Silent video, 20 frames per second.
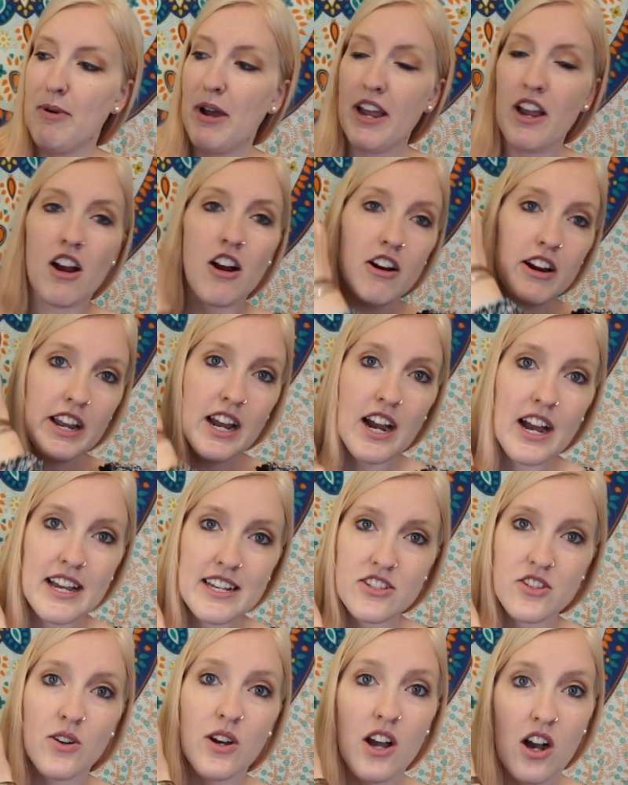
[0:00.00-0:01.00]
by REI,
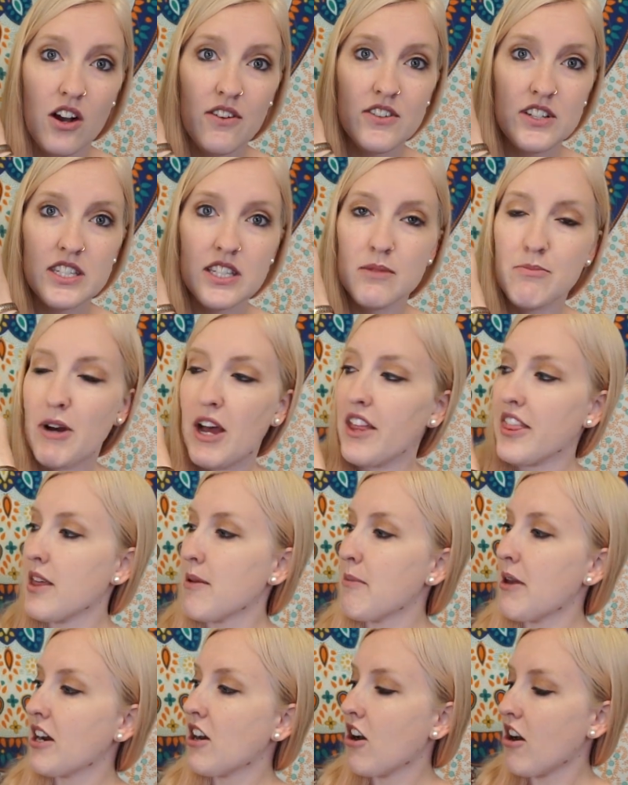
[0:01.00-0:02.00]
so I obviously bought
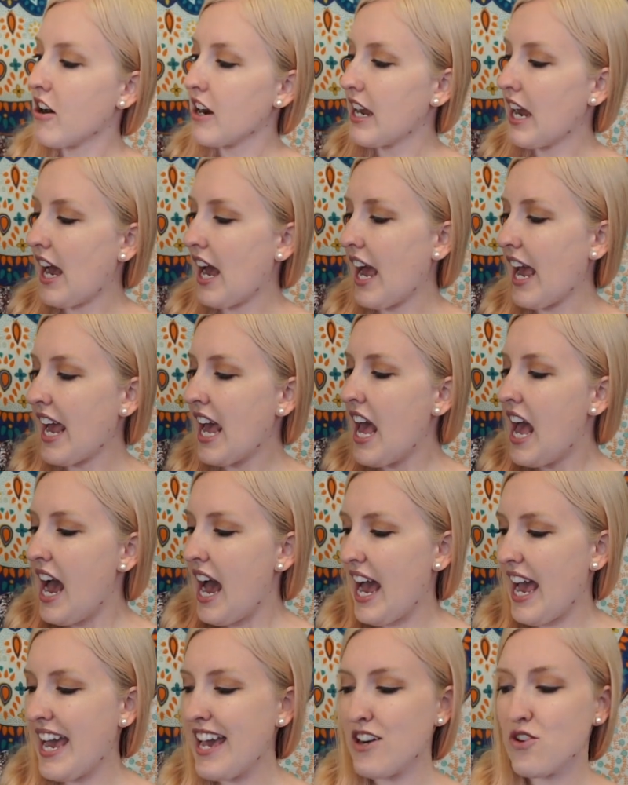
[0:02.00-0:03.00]
them at REI.
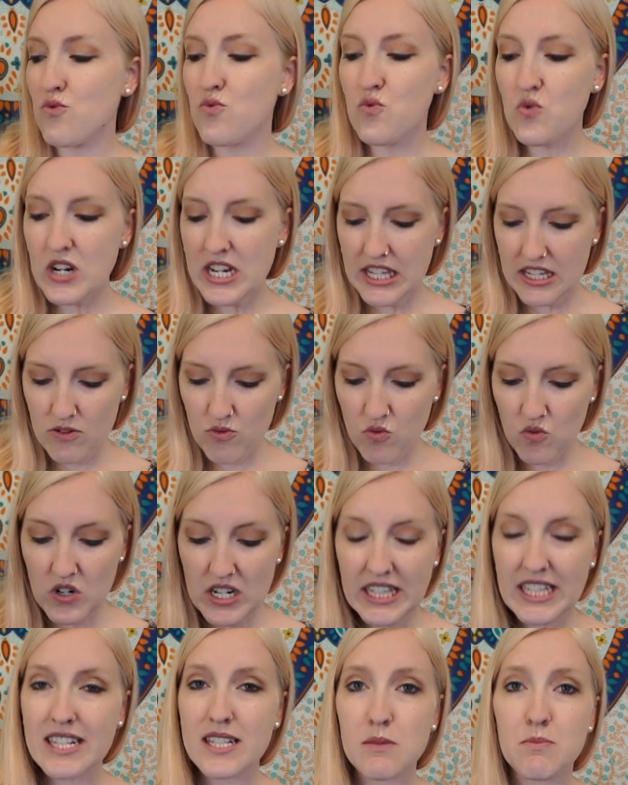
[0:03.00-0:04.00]
I had a
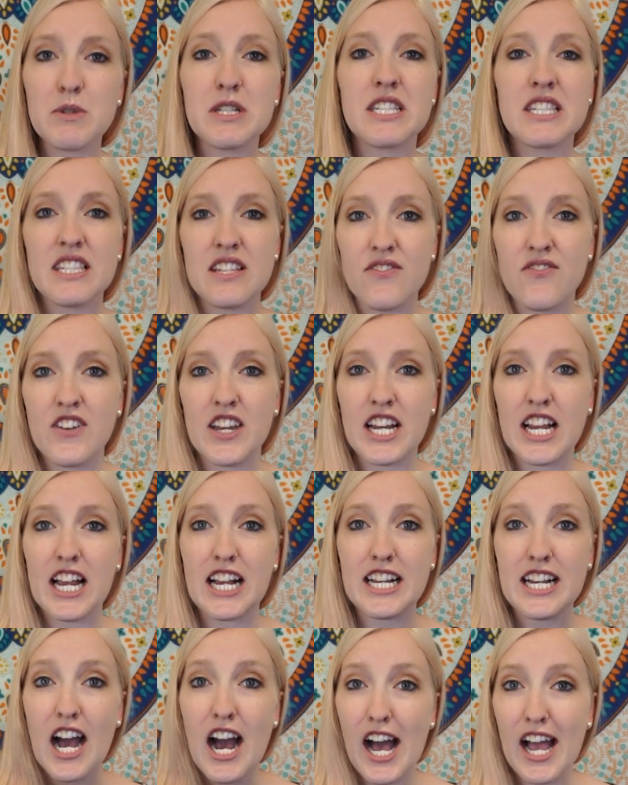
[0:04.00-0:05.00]
really specific
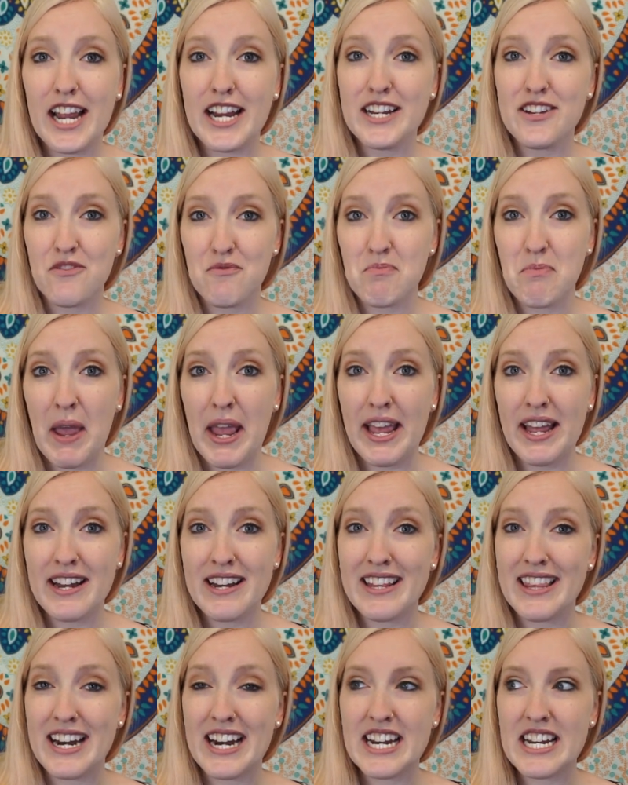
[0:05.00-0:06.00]
kind of
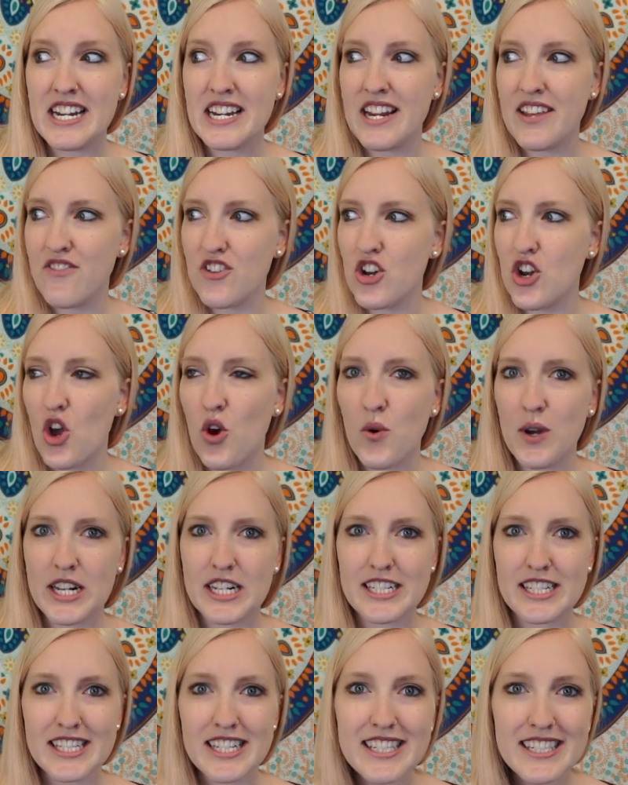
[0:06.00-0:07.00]
pant that I didn't even know
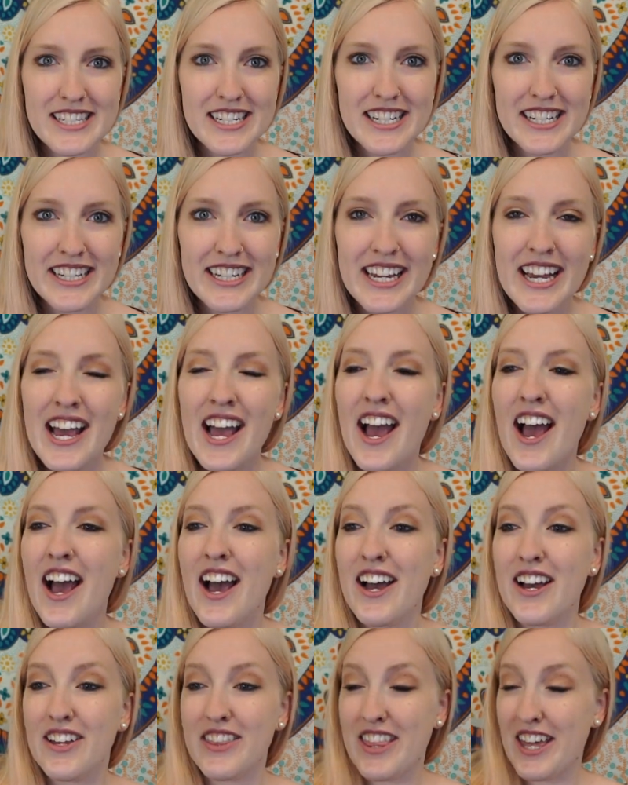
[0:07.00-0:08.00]
existed
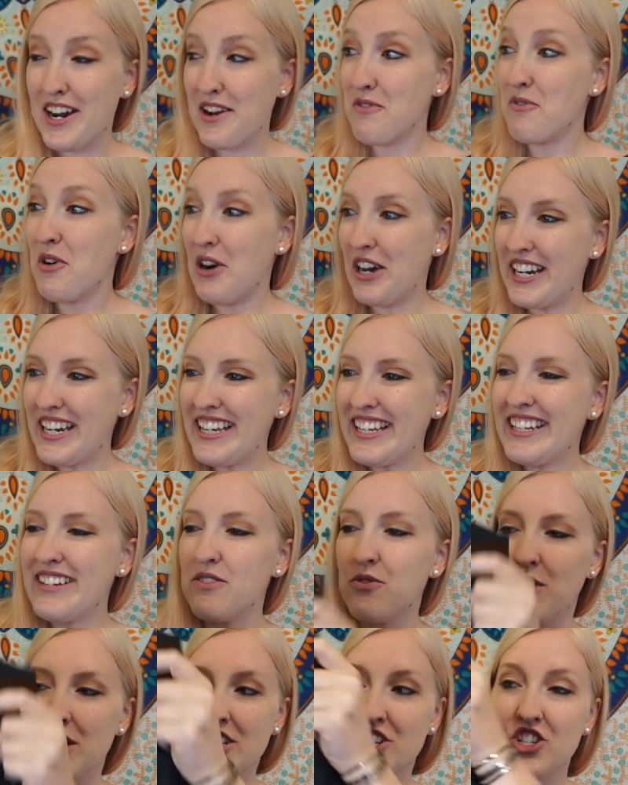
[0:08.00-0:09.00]
that I wanted,
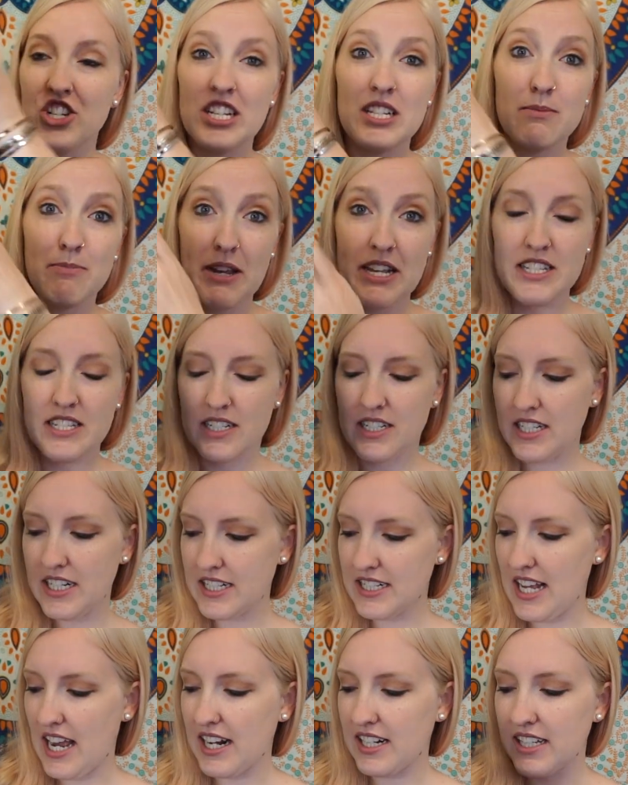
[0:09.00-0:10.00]
which is basically
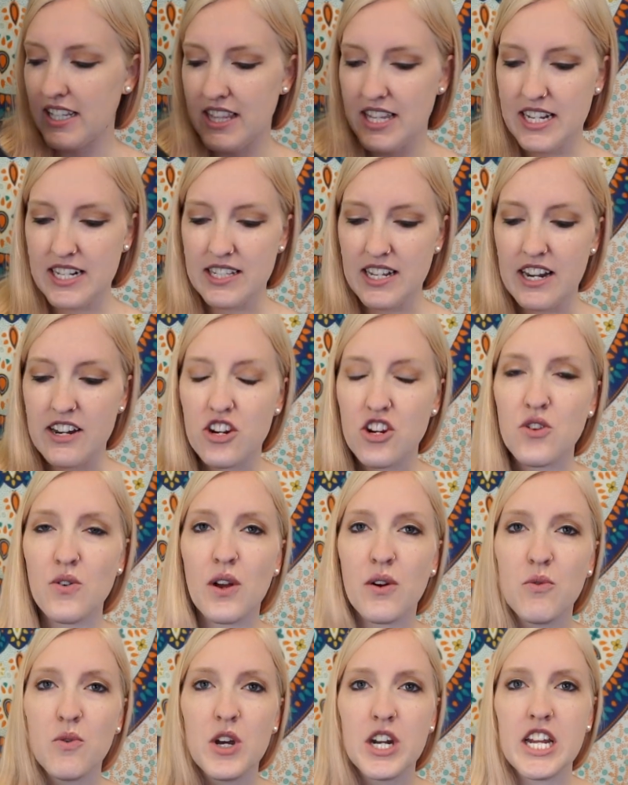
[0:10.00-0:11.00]
exactly these. I knew I
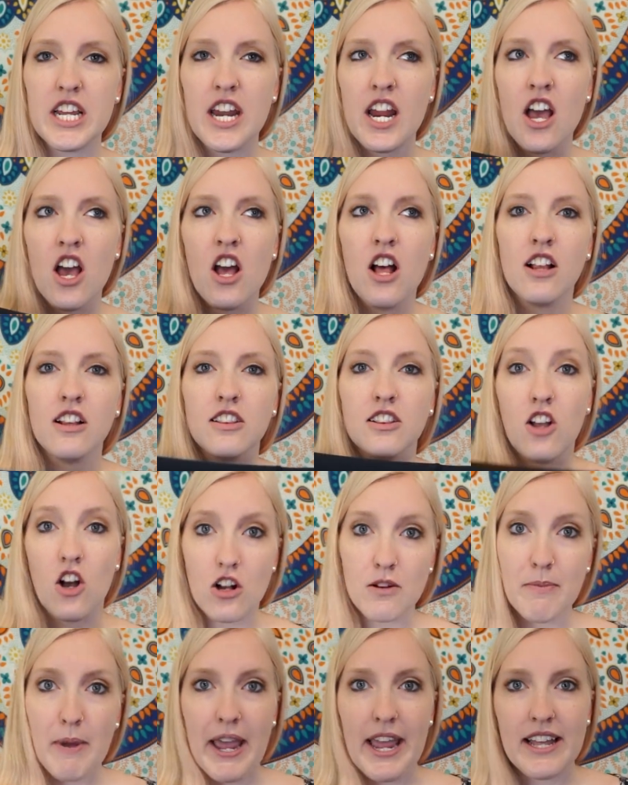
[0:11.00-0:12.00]
wanted
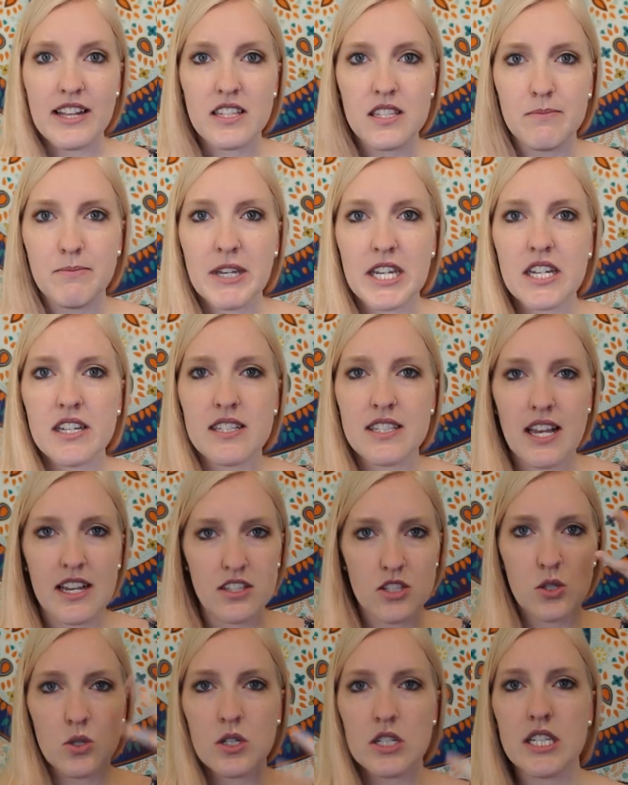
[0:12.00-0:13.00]
long pants because,
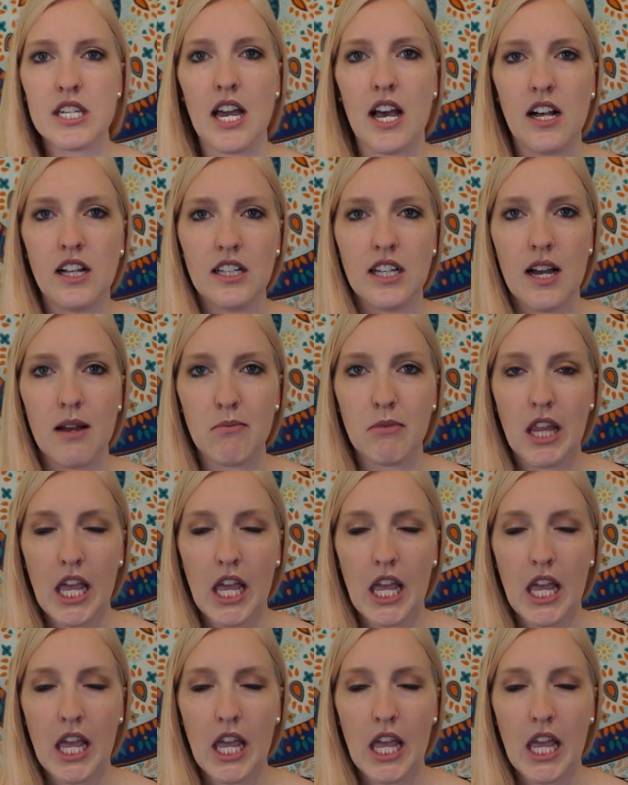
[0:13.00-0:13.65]
as you can tell, I'm